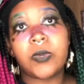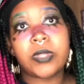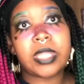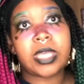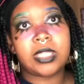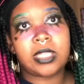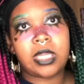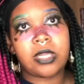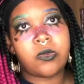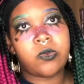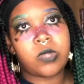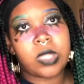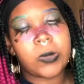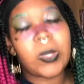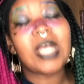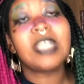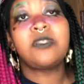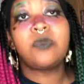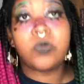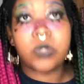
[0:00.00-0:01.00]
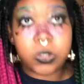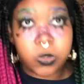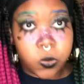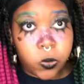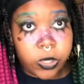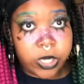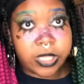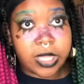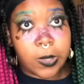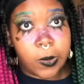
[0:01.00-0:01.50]
did. Where
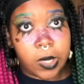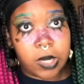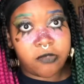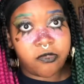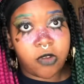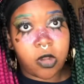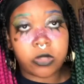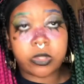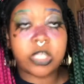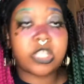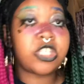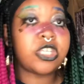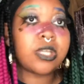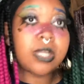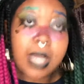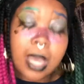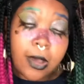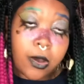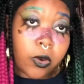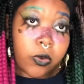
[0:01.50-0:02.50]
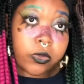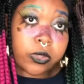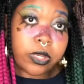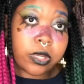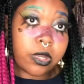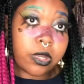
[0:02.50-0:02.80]
they went wrong. They should have got older